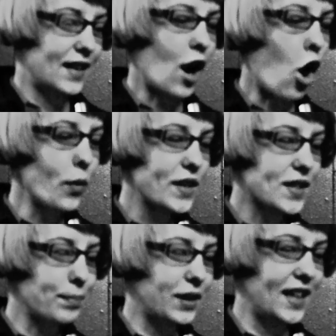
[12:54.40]
They
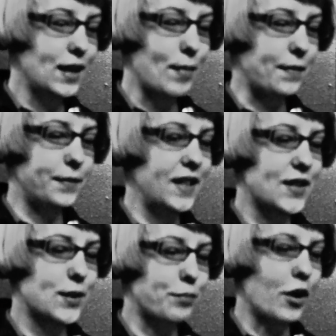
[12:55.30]
always complained that my
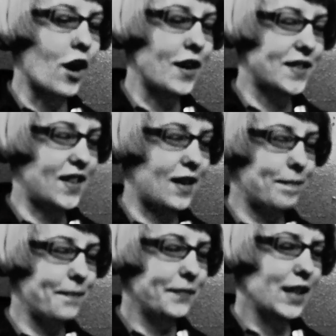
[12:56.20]
fleas sprung onto
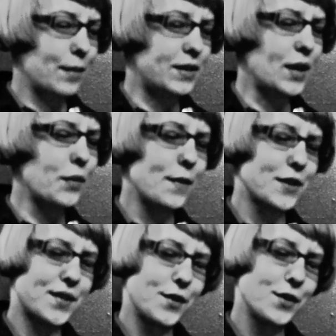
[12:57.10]
them, but they were
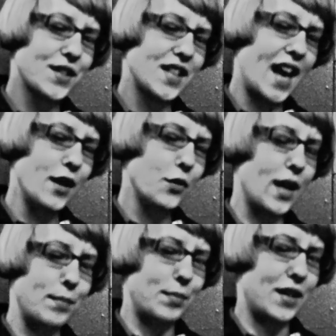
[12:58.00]
never seriously
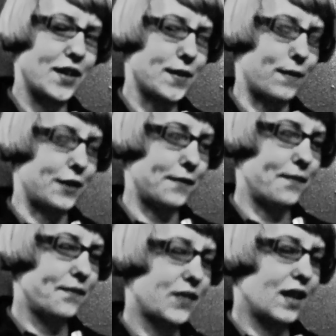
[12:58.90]
angry at me because of it.
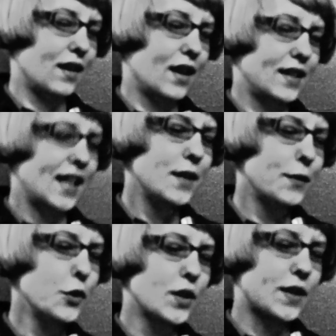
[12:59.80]
They
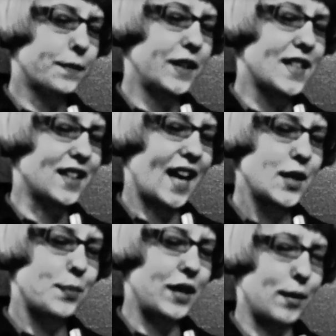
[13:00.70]
even knew that the fleas
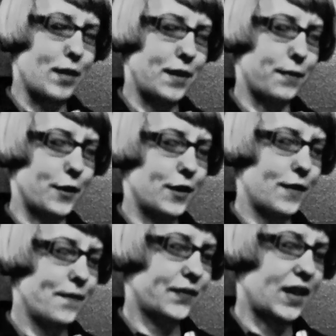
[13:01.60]
liked in my
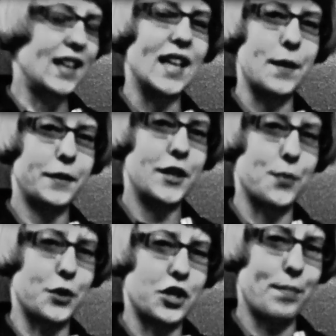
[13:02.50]
fur, and that
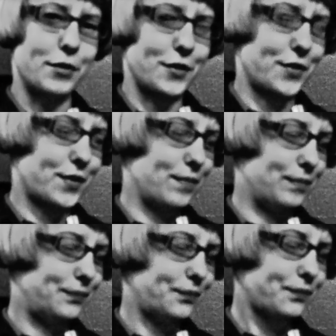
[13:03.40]
fleas were jumpers.
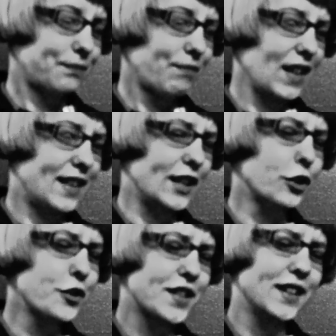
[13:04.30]

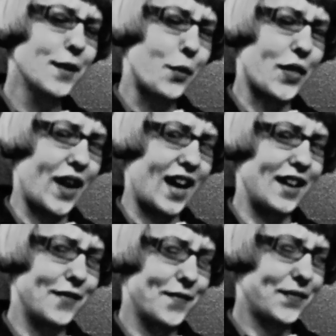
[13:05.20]
They learned to live with
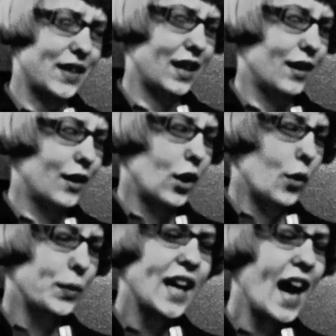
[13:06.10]
that.
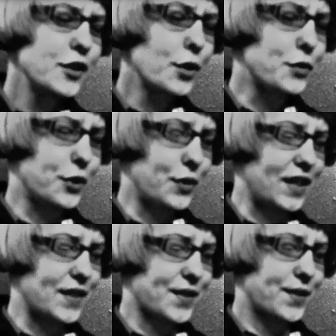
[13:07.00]
When they had no
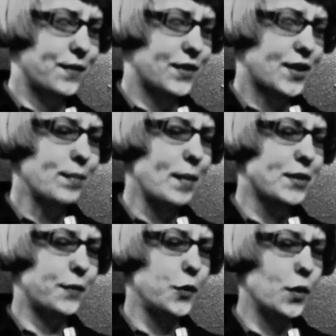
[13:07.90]
duties,
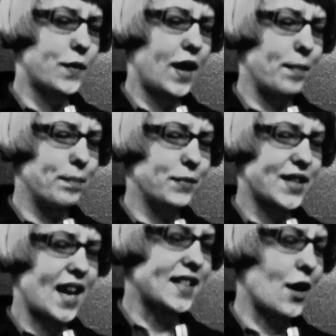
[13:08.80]
sometimes a few of them
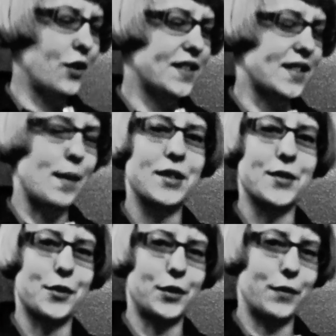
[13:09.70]
sat down in a
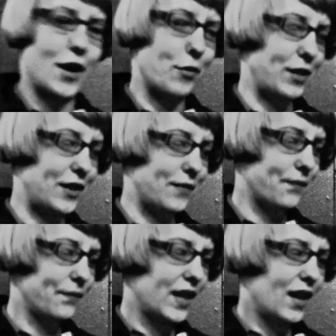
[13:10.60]
semicircle around me.
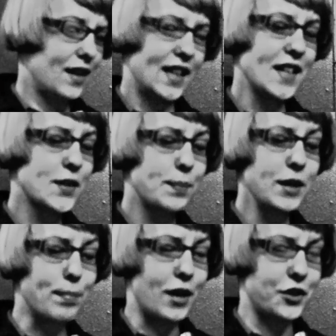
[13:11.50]
They didn't
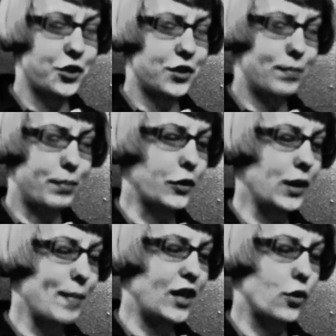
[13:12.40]
speak much, but
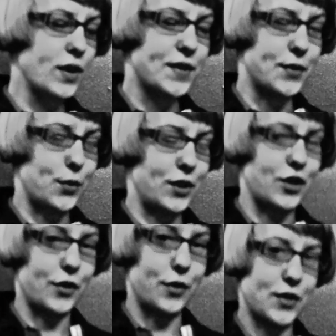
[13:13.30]
only made noises to
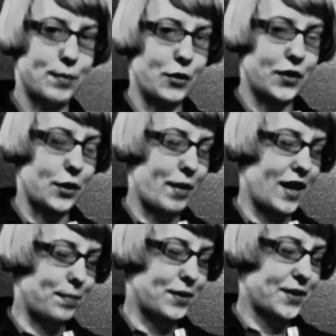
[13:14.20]
each other and smoked their
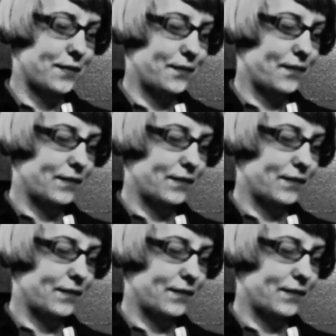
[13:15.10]
pipes.